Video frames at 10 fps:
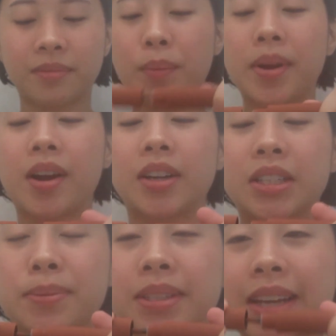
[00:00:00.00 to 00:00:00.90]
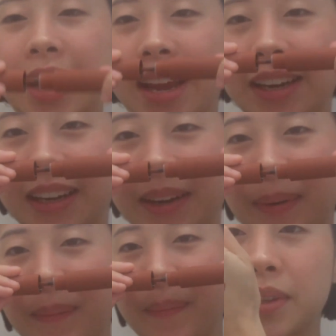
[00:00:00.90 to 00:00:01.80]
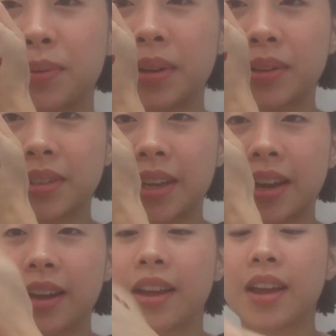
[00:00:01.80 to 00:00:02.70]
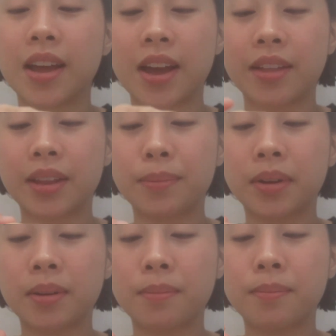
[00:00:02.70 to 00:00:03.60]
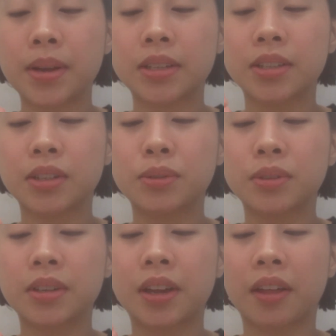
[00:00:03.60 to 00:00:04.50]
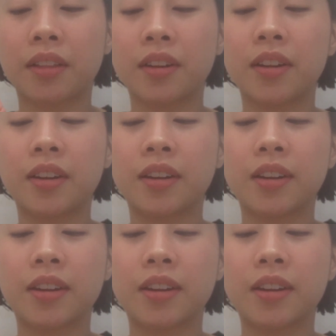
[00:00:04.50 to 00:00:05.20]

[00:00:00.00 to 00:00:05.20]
Oh my gosh, this smells like candy. This is what it looks like. And then I'm gonna mix the 2 together.